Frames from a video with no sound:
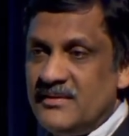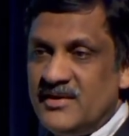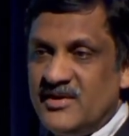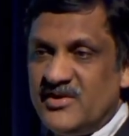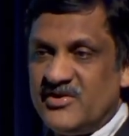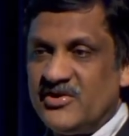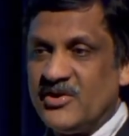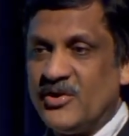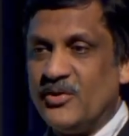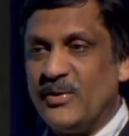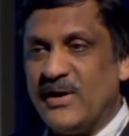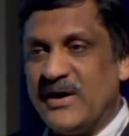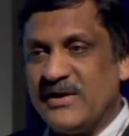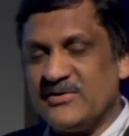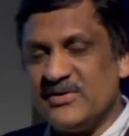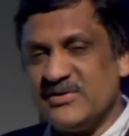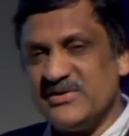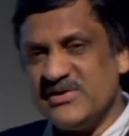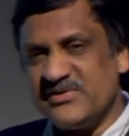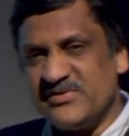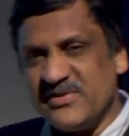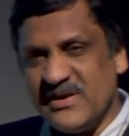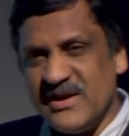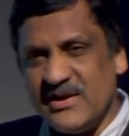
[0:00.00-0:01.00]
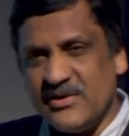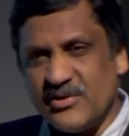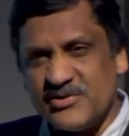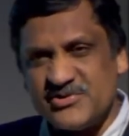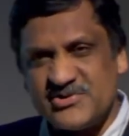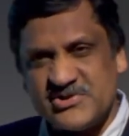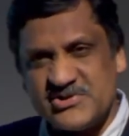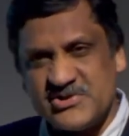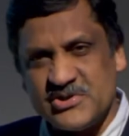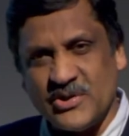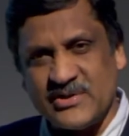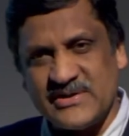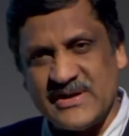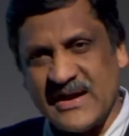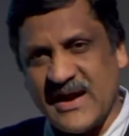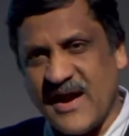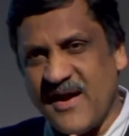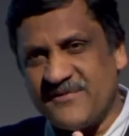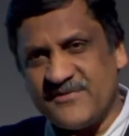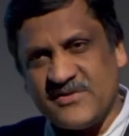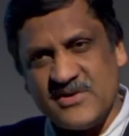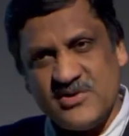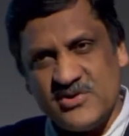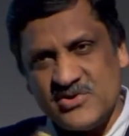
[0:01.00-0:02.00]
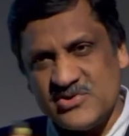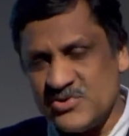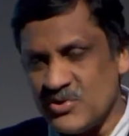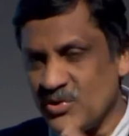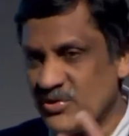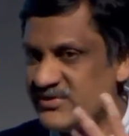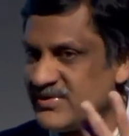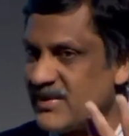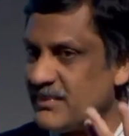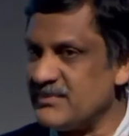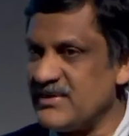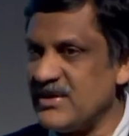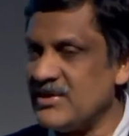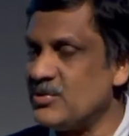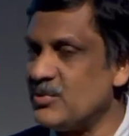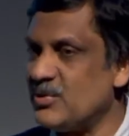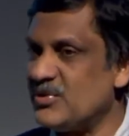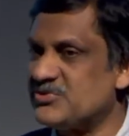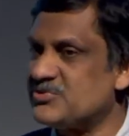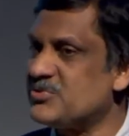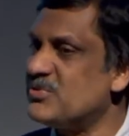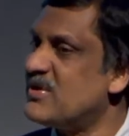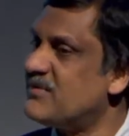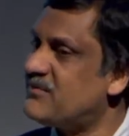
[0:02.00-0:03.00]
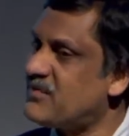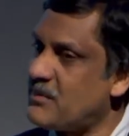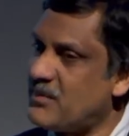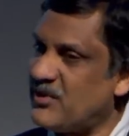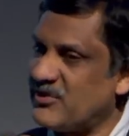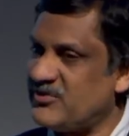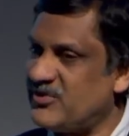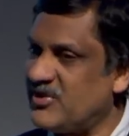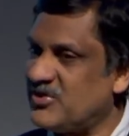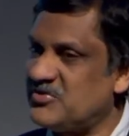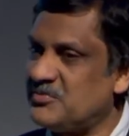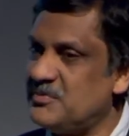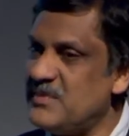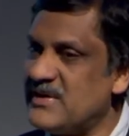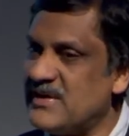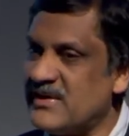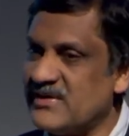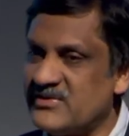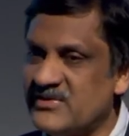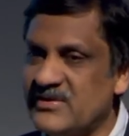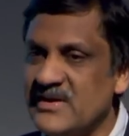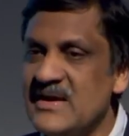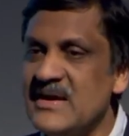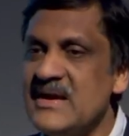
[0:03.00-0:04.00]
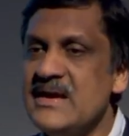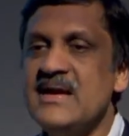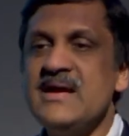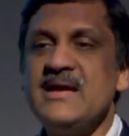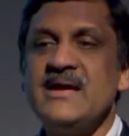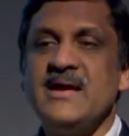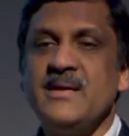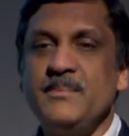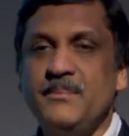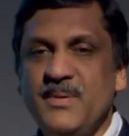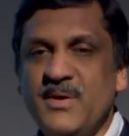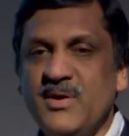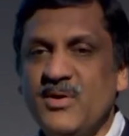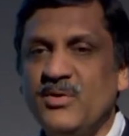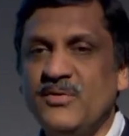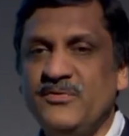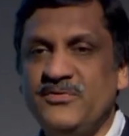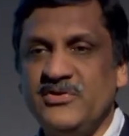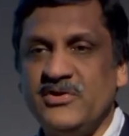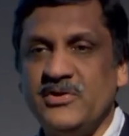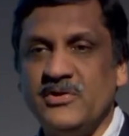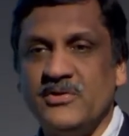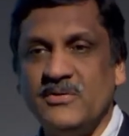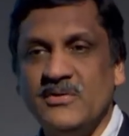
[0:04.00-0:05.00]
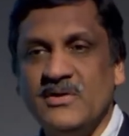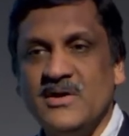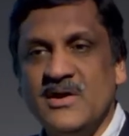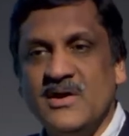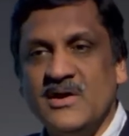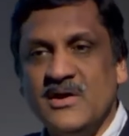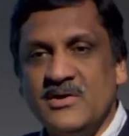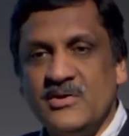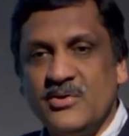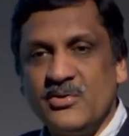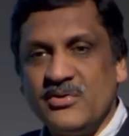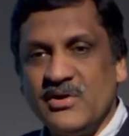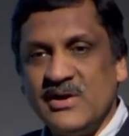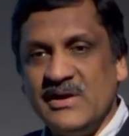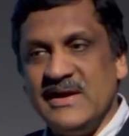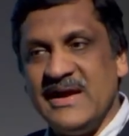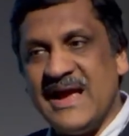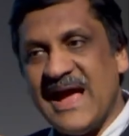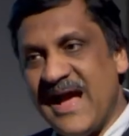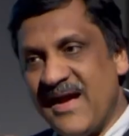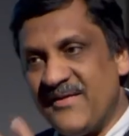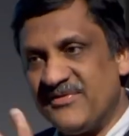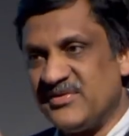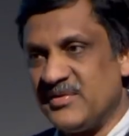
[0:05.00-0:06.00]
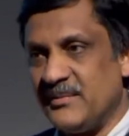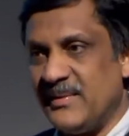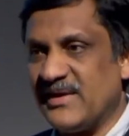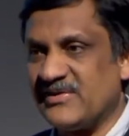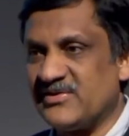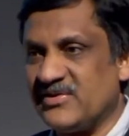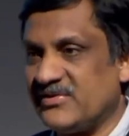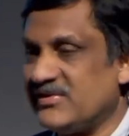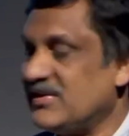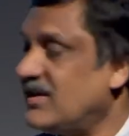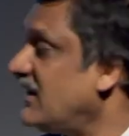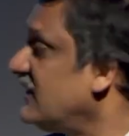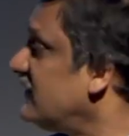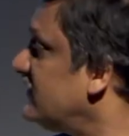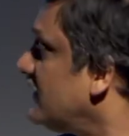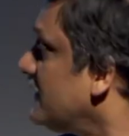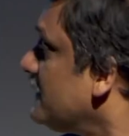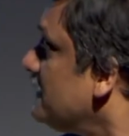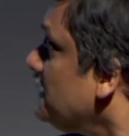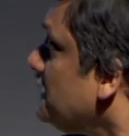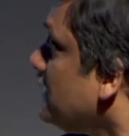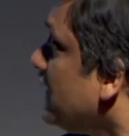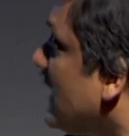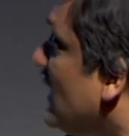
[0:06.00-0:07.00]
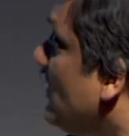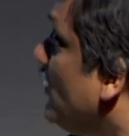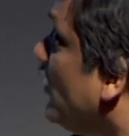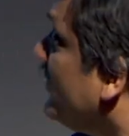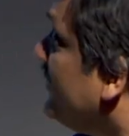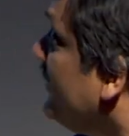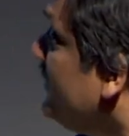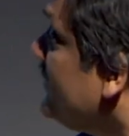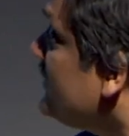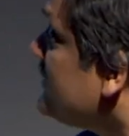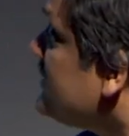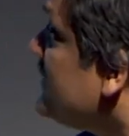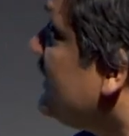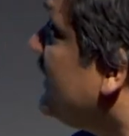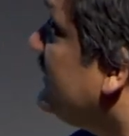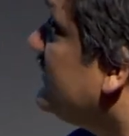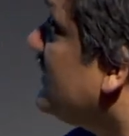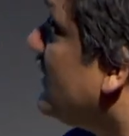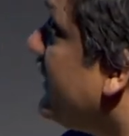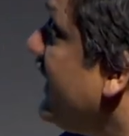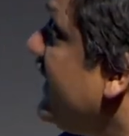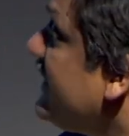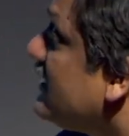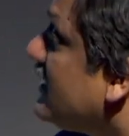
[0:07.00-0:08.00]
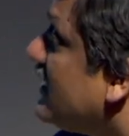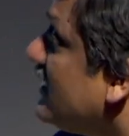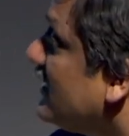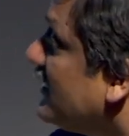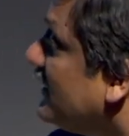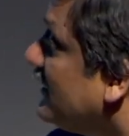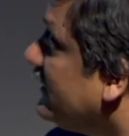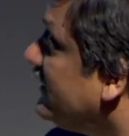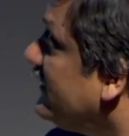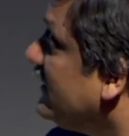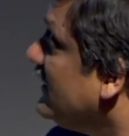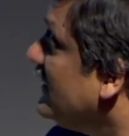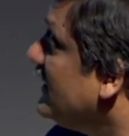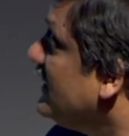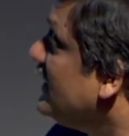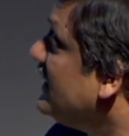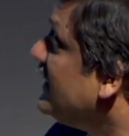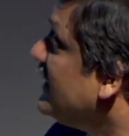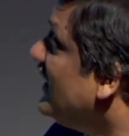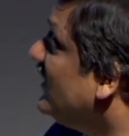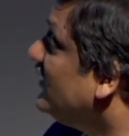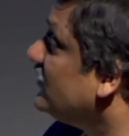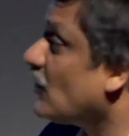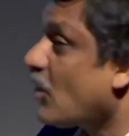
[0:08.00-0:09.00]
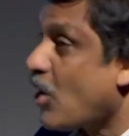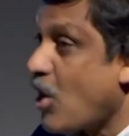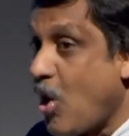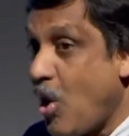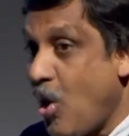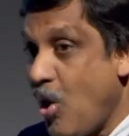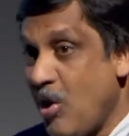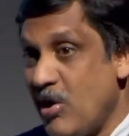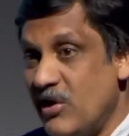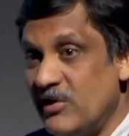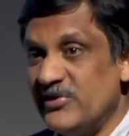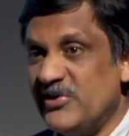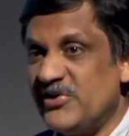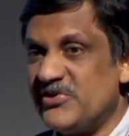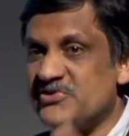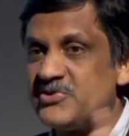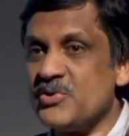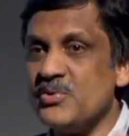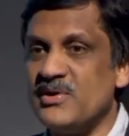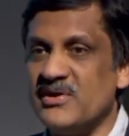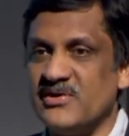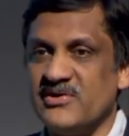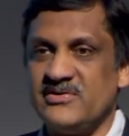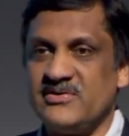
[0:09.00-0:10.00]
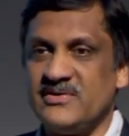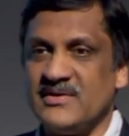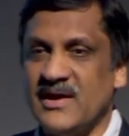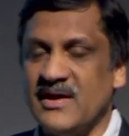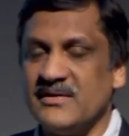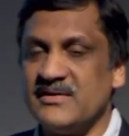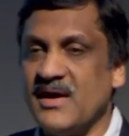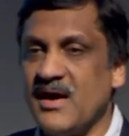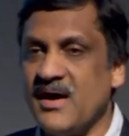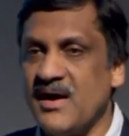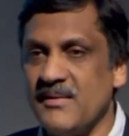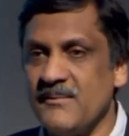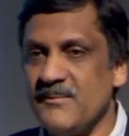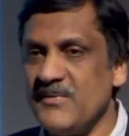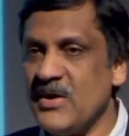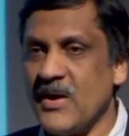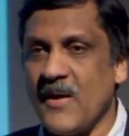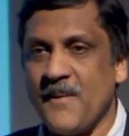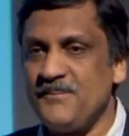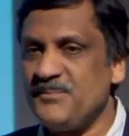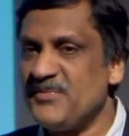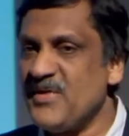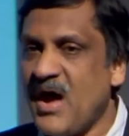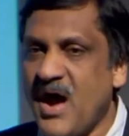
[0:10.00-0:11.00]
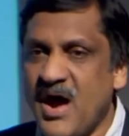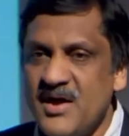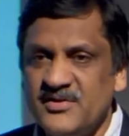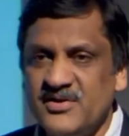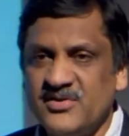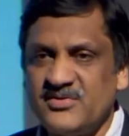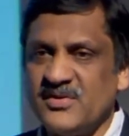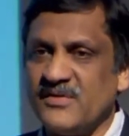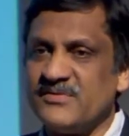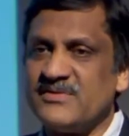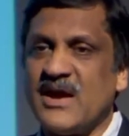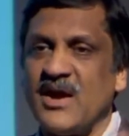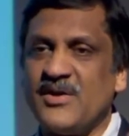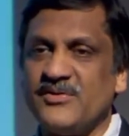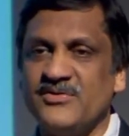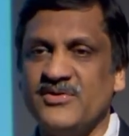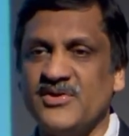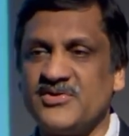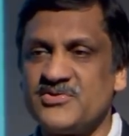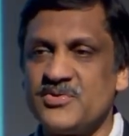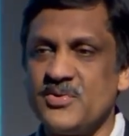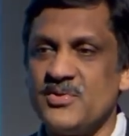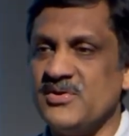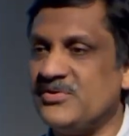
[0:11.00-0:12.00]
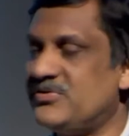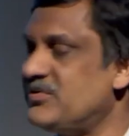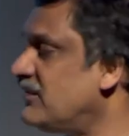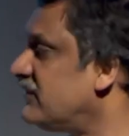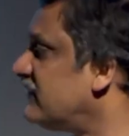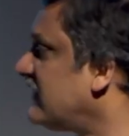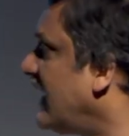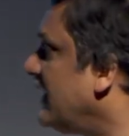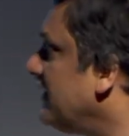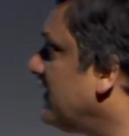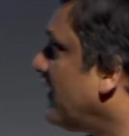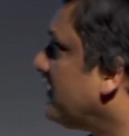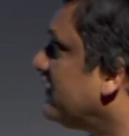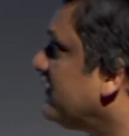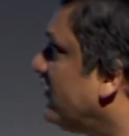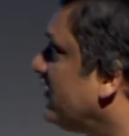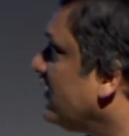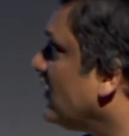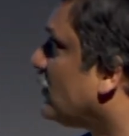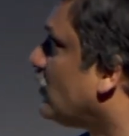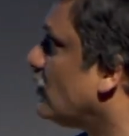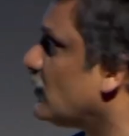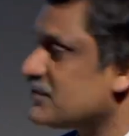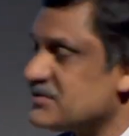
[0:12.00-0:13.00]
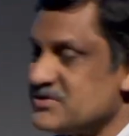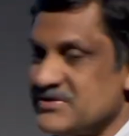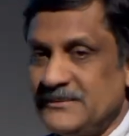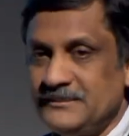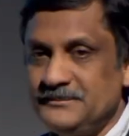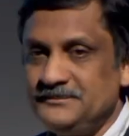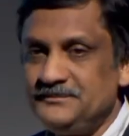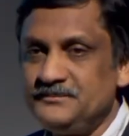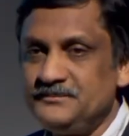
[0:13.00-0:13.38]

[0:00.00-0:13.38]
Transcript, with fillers: So this really goes to show that after you show something to a student for about 6 minutes, it behooves you to really have some exercise. And what's interesting is the red curve is all the students, hundreds of thousands of students who've signed up for the course.